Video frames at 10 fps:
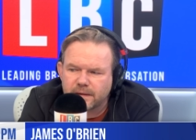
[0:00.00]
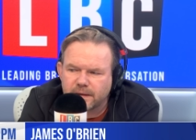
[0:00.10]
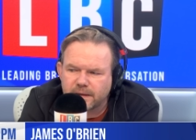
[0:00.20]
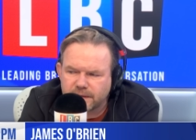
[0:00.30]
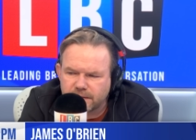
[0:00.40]

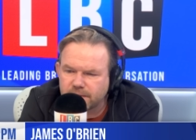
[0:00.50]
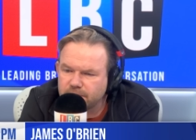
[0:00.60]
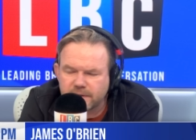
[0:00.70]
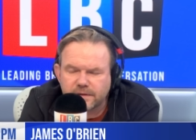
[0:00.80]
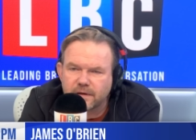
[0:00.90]
I don't know
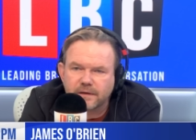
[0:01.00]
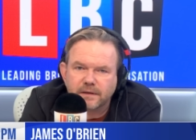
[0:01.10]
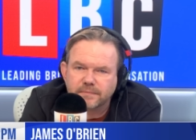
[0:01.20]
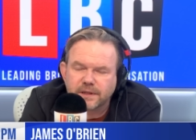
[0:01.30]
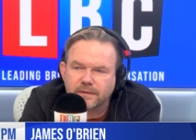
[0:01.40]
why the grown
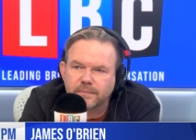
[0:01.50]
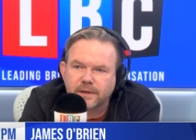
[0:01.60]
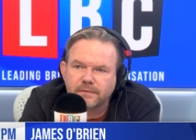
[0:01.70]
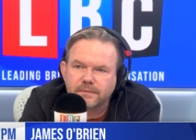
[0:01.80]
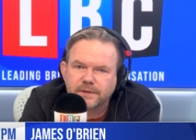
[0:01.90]
ups don't
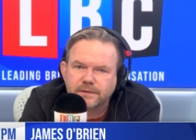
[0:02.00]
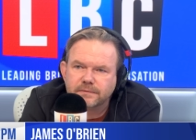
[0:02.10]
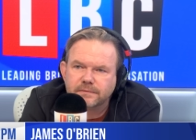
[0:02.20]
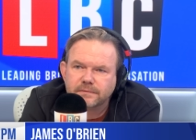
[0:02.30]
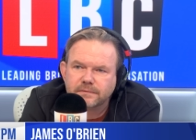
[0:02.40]
blow the whistle.